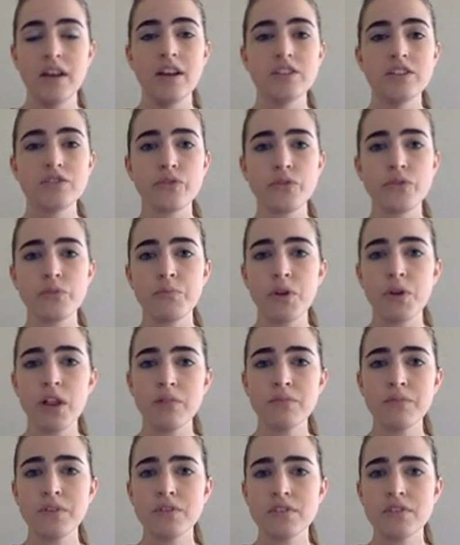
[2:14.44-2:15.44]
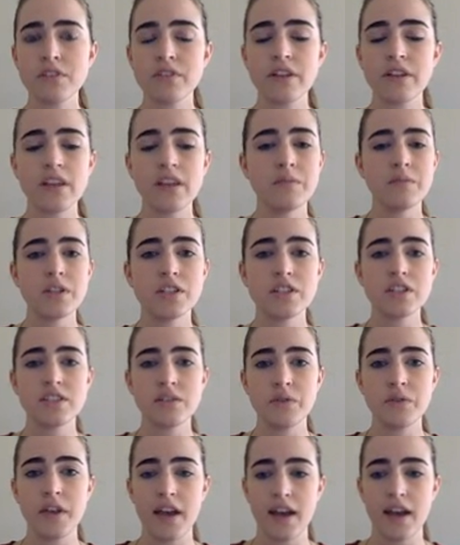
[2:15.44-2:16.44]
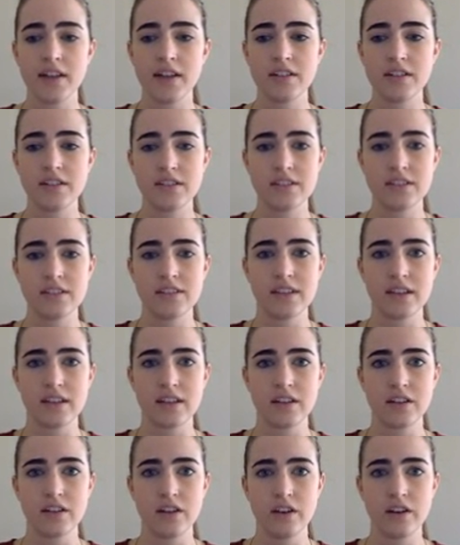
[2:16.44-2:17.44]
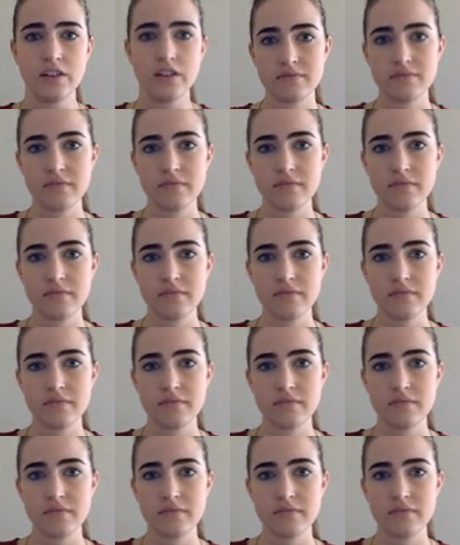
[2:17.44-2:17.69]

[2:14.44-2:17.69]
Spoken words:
So if we pull up those three images that we had just a second ago,